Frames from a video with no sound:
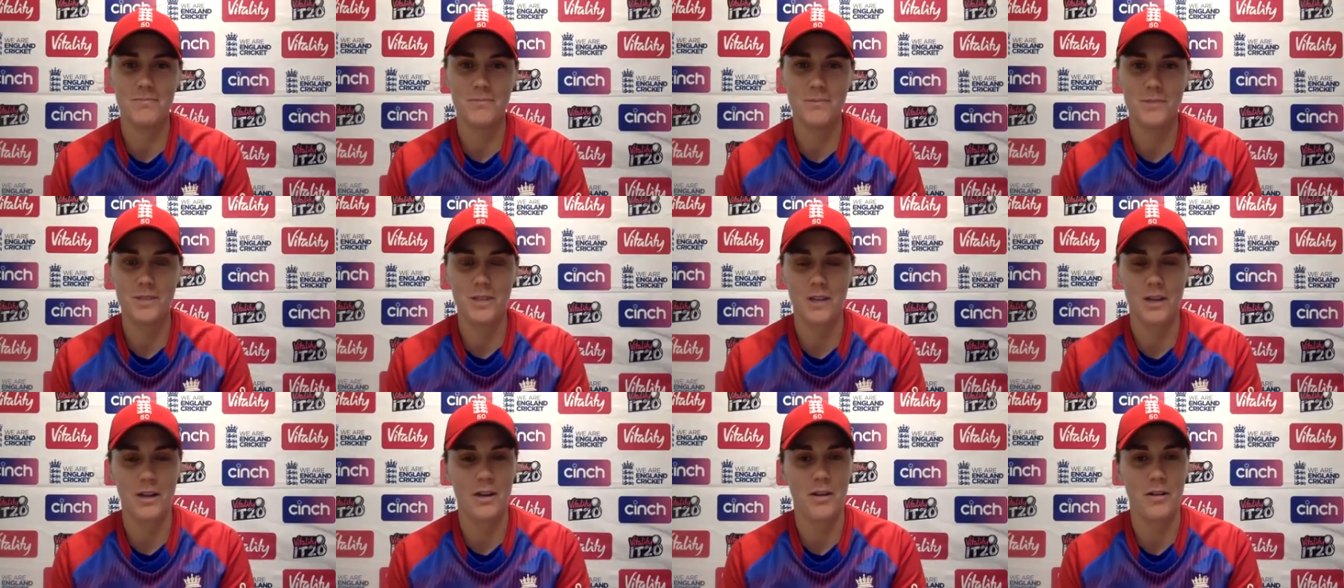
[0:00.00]

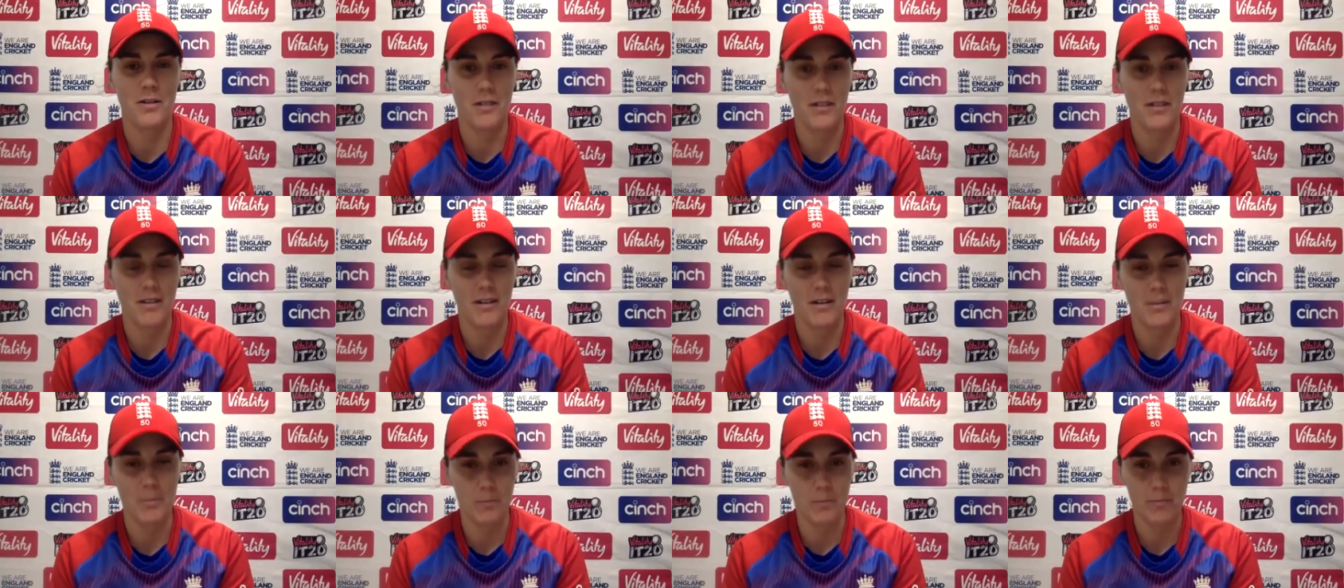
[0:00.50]
so
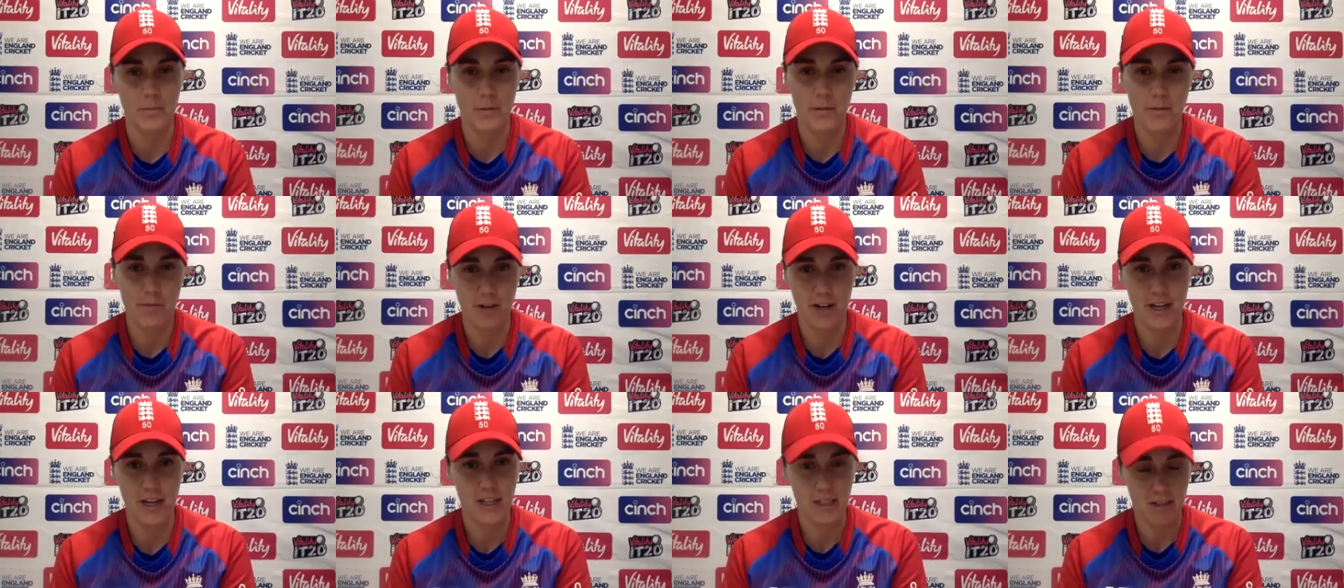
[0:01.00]
I'm
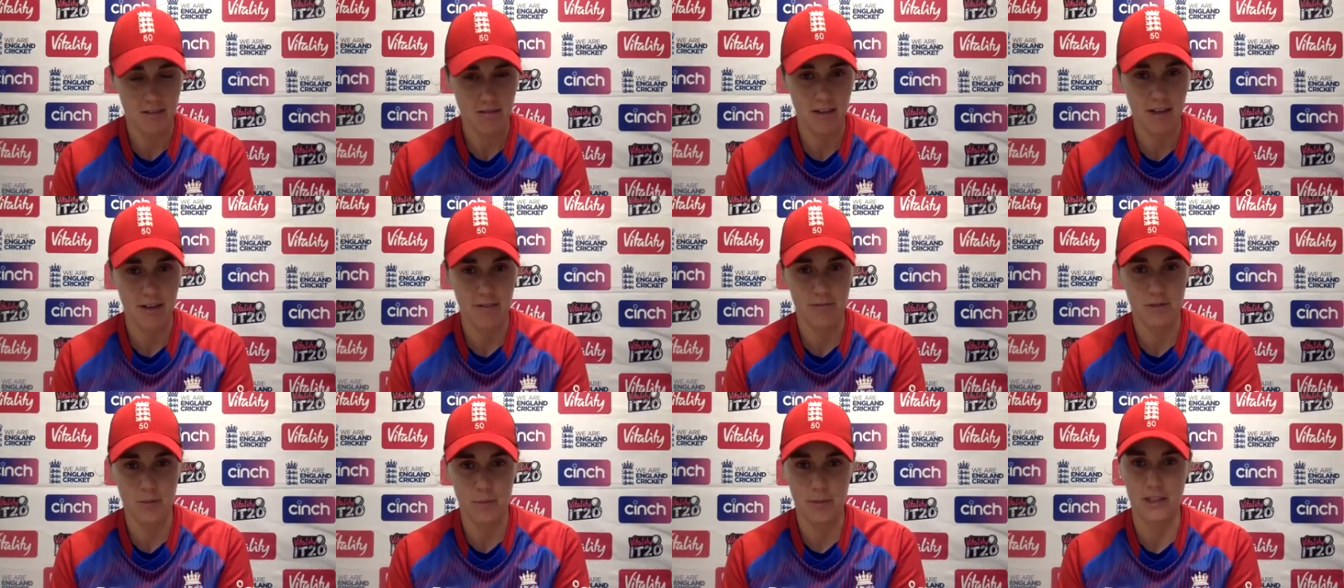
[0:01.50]
afraid I'll
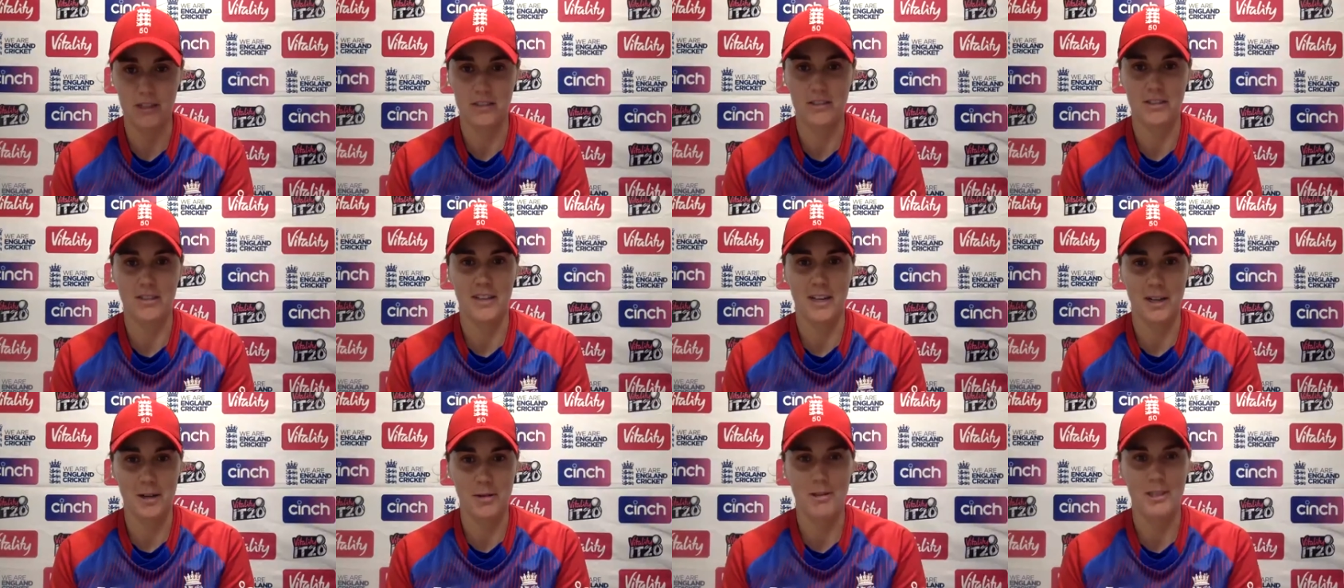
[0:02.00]
have to pass
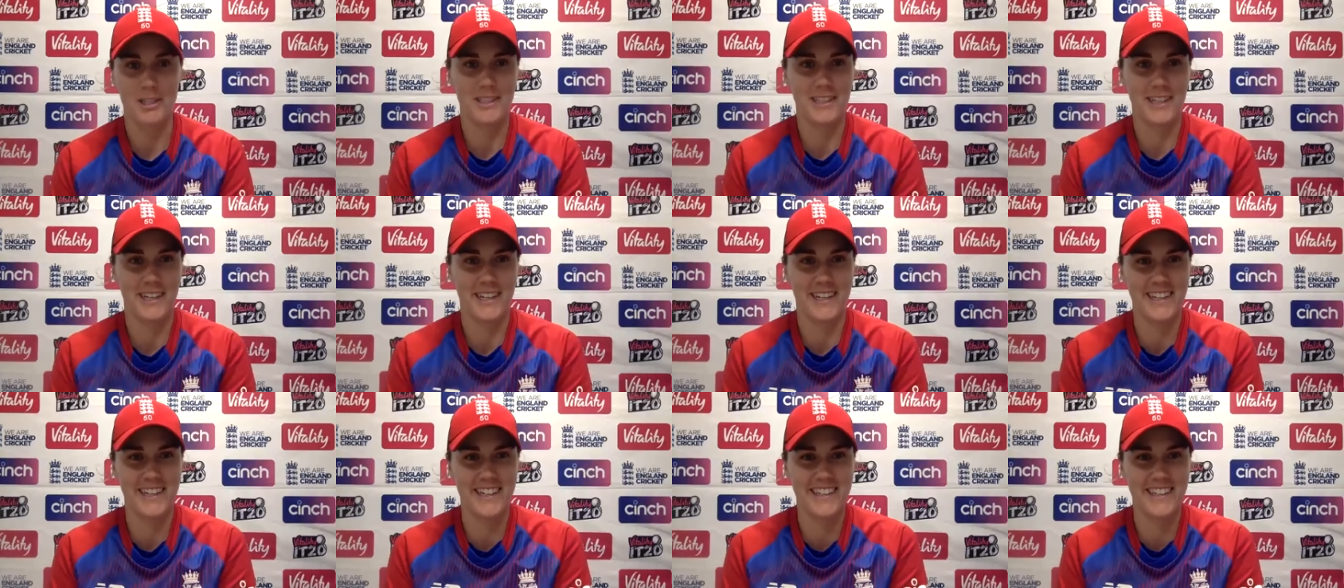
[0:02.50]
on that question.